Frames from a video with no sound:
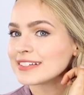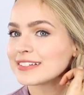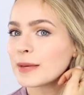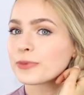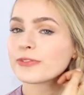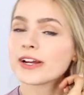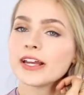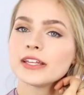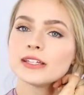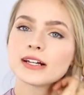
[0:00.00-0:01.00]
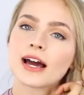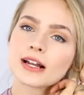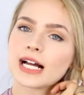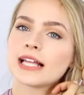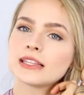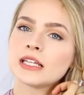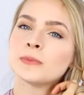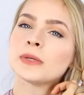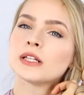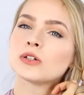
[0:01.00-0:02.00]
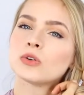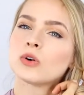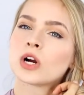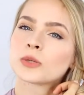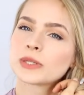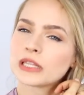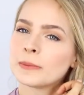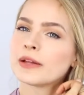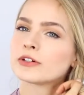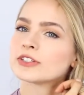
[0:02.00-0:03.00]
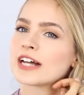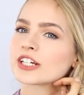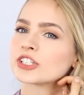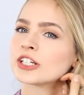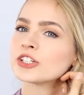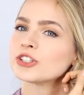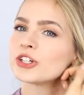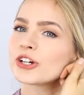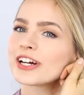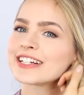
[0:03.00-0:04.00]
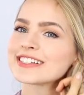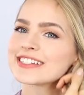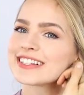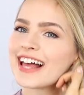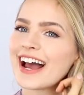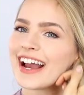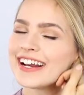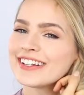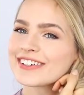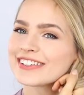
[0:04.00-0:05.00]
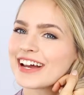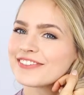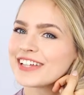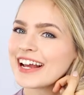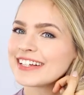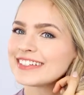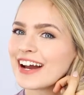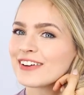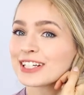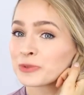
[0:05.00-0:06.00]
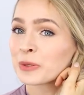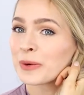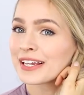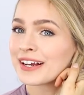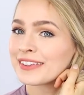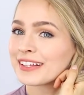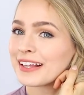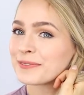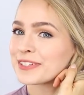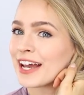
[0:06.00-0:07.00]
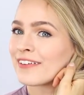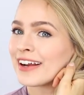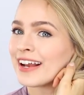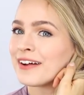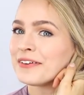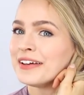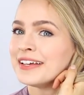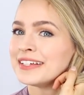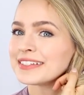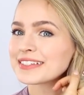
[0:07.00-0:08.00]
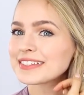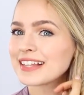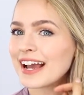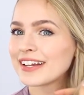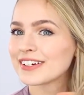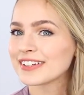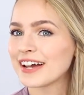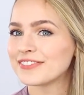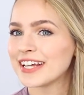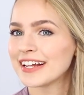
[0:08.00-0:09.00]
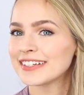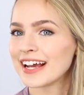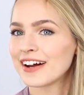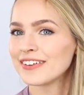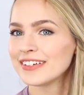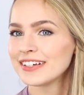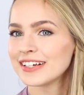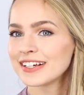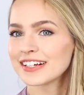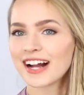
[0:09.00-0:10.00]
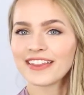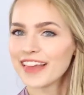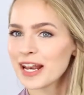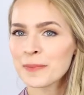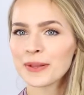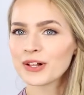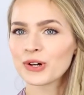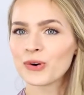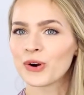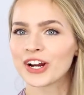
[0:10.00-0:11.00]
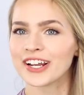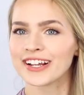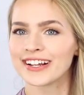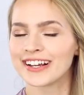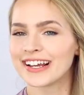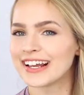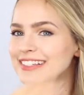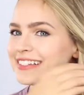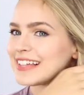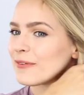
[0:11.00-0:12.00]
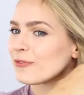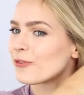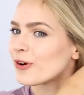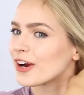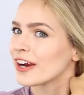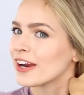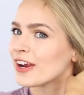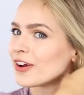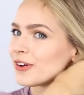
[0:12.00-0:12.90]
Step 3, you gotta cut the umbilical cord with the mother section. So you're gonna slide your left hand down because we're working on the left side right now. Slide your left hand down, cut that umbilical cord. Step 4,